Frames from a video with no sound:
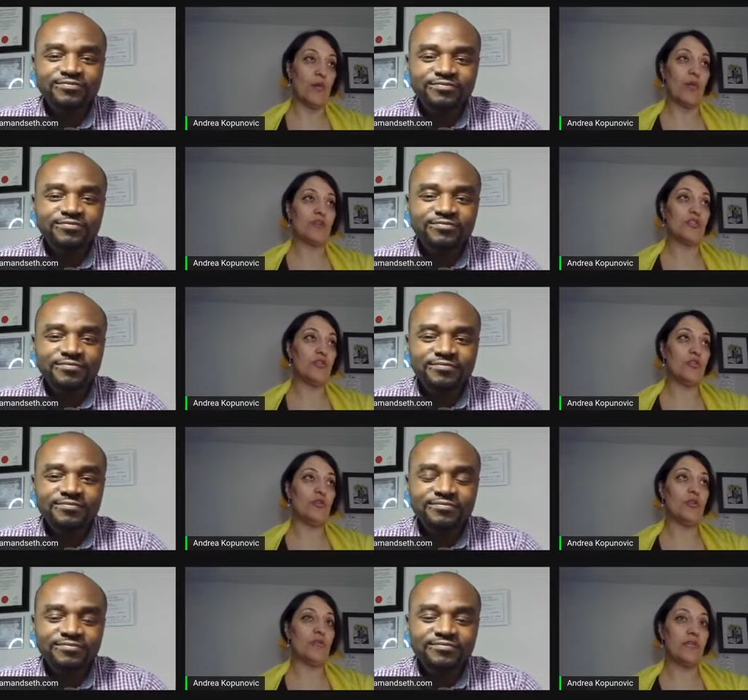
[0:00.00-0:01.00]
Speaker 1: once you
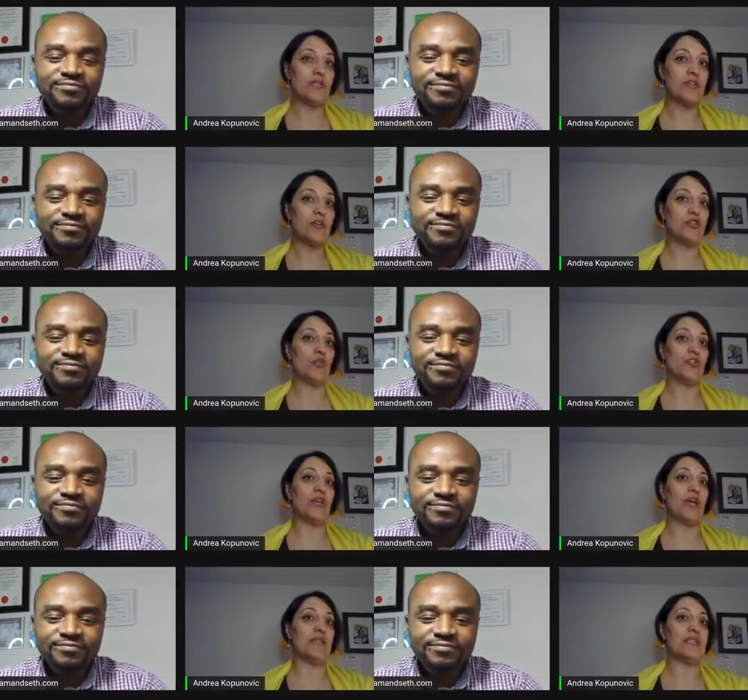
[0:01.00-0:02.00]
do the research,
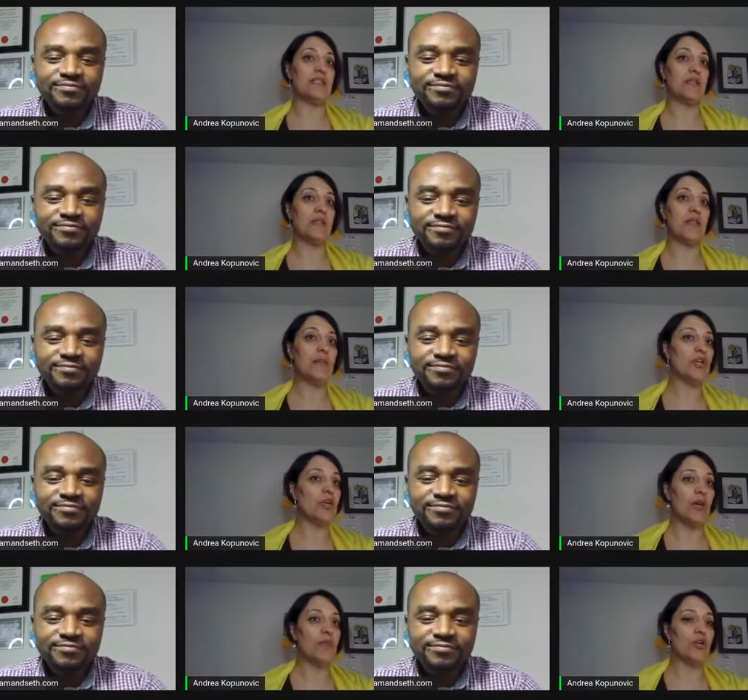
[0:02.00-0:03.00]
which I still, I'm,
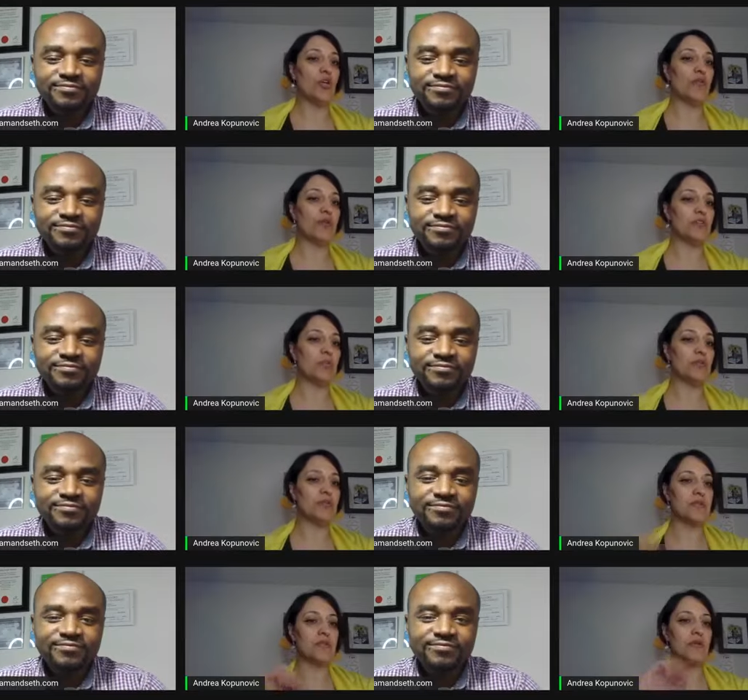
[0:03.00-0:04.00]
I'm a curious
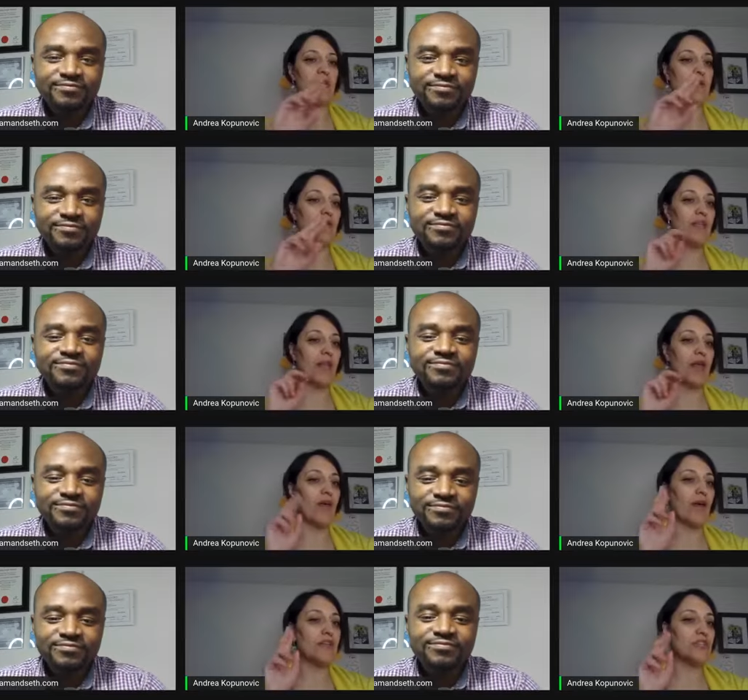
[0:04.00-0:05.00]
person. So here and
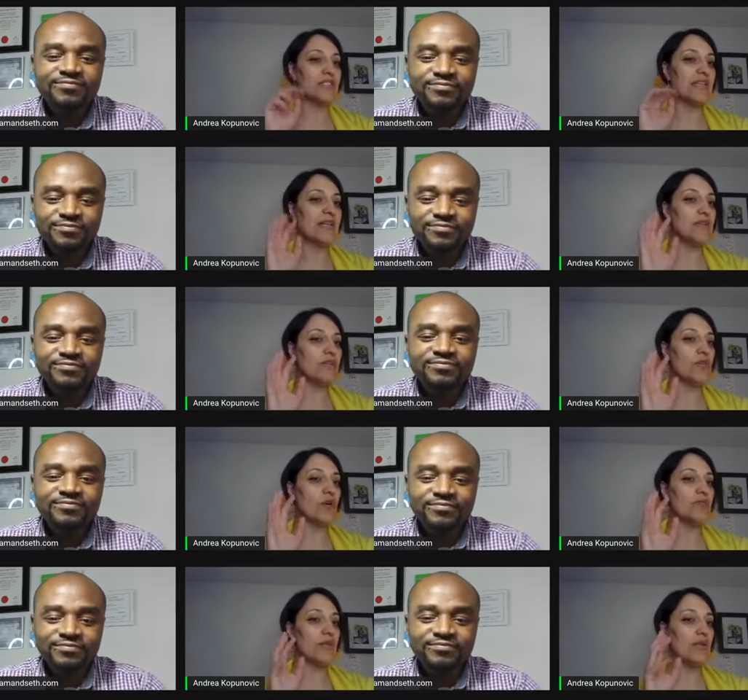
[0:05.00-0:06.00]
there, I just get
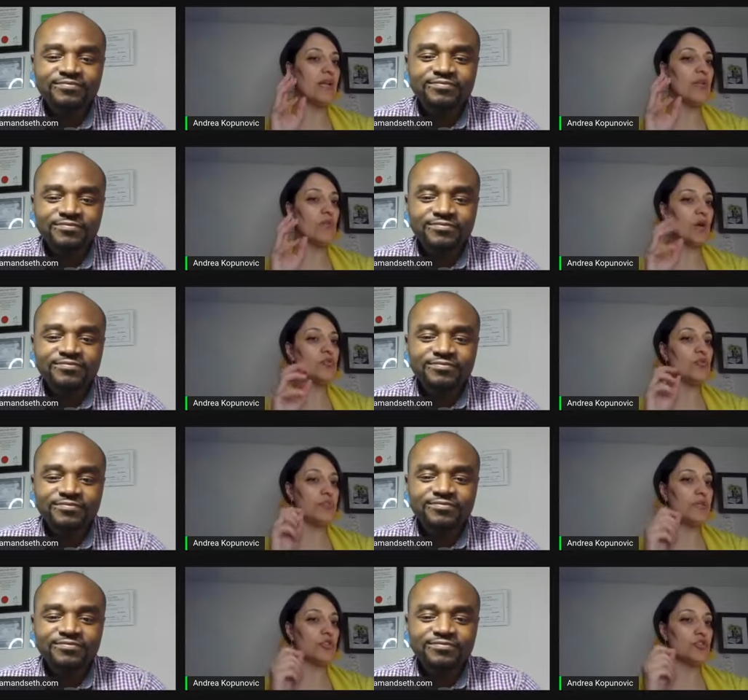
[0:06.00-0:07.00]
informed. I really want to
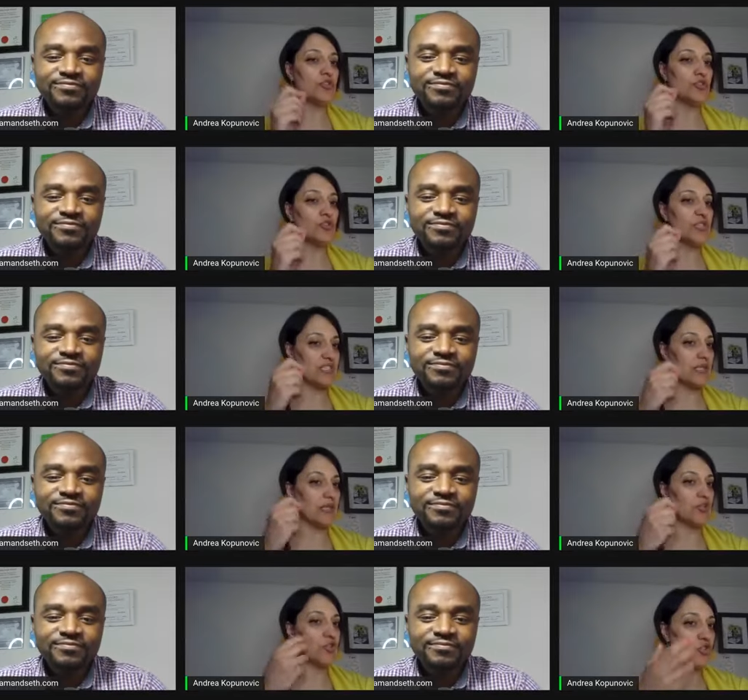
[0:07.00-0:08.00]
be
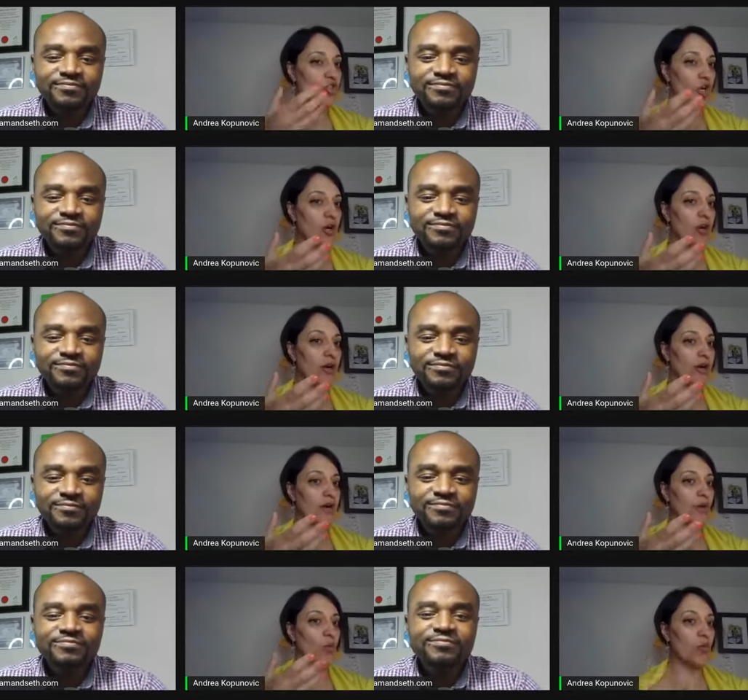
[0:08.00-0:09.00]
still sure
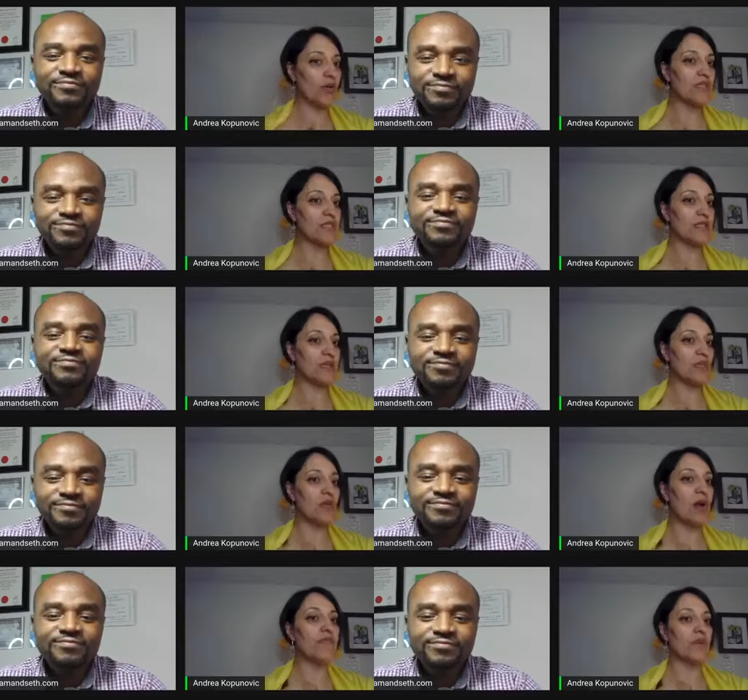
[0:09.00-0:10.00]
what is it that
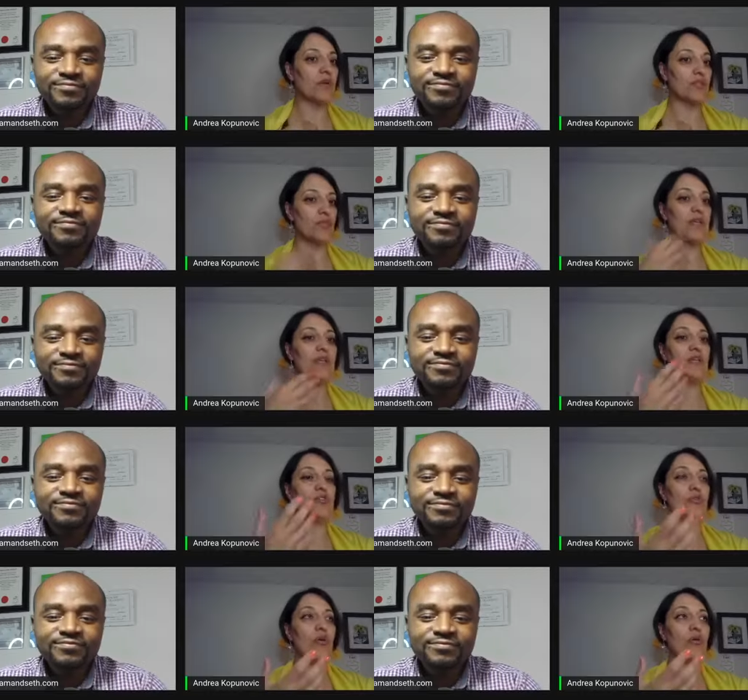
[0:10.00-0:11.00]
we offer because we
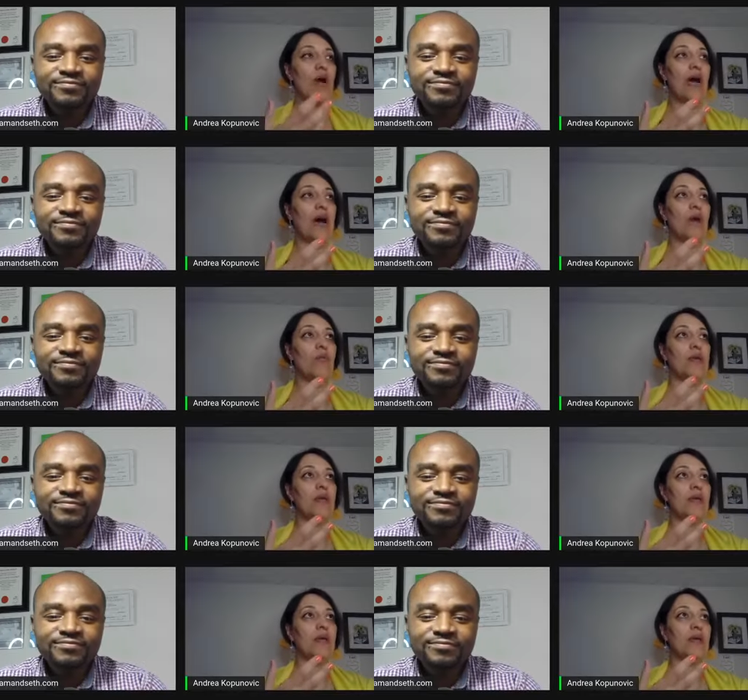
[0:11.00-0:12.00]
need to know how
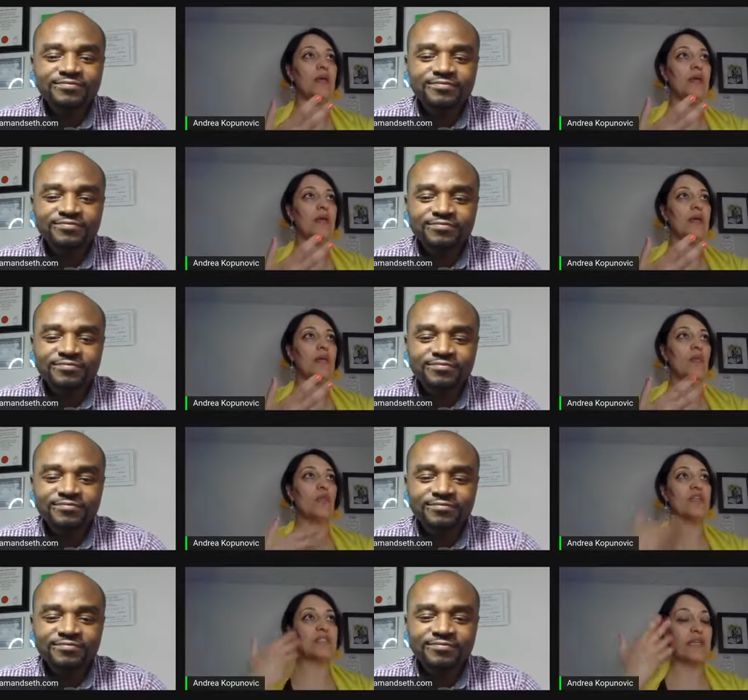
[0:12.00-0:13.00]
we
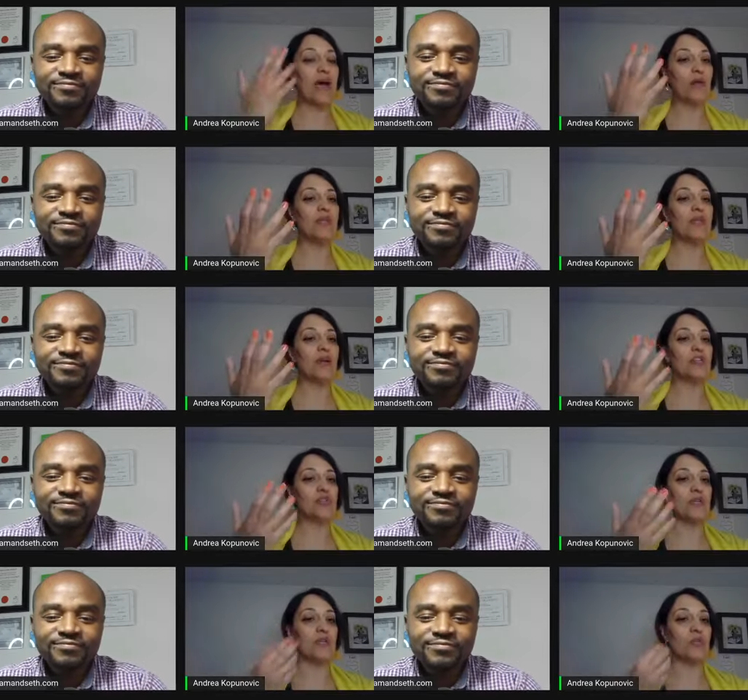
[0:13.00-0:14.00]
what's out there
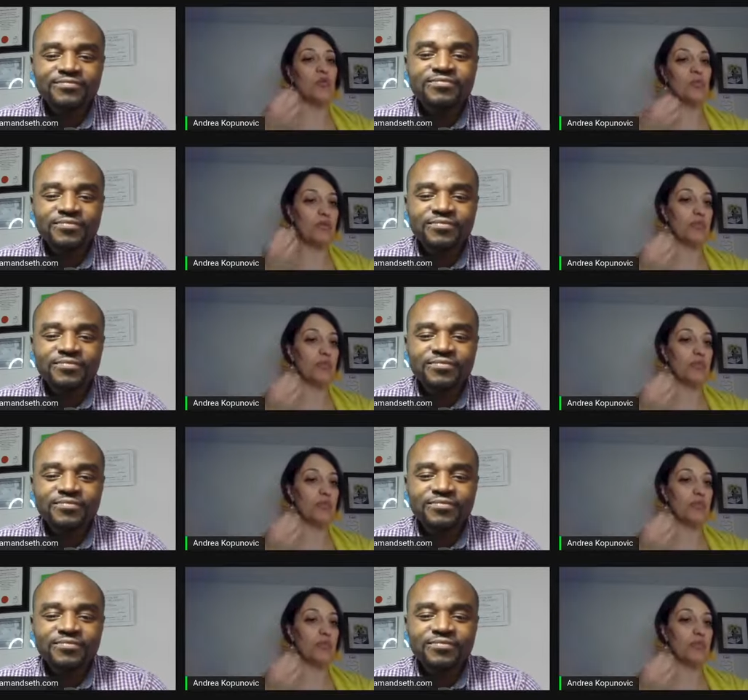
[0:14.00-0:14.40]
so that what